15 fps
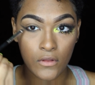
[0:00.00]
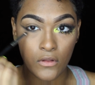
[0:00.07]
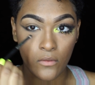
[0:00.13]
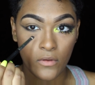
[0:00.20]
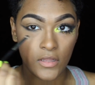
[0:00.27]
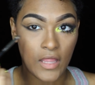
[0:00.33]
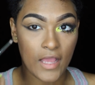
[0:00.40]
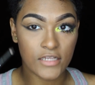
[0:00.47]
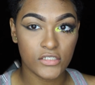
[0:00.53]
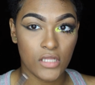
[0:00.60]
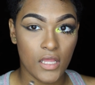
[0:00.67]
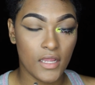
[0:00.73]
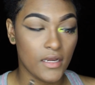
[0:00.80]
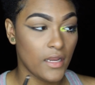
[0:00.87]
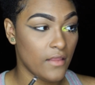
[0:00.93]
lower lash
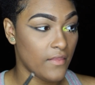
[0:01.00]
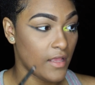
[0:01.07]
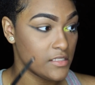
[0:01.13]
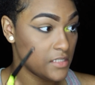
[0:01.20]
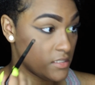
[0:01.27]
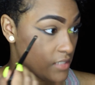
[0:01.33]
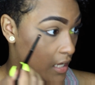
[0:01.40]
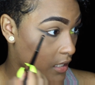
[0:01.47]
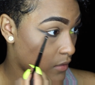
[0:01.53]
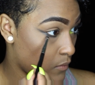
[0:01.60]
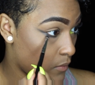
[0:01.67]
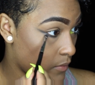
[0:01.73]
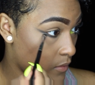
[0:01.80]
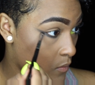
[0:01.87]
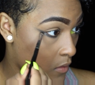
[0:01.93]
line, and that's exactly
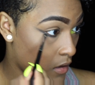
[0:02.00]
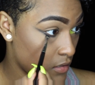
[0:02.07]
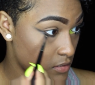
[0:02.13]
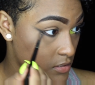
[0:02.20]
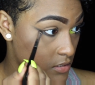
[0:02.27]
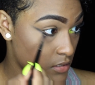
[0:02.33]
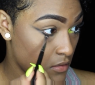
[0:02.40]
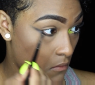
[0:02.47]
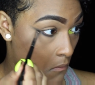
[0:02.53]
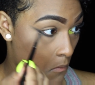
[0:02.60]
what we want.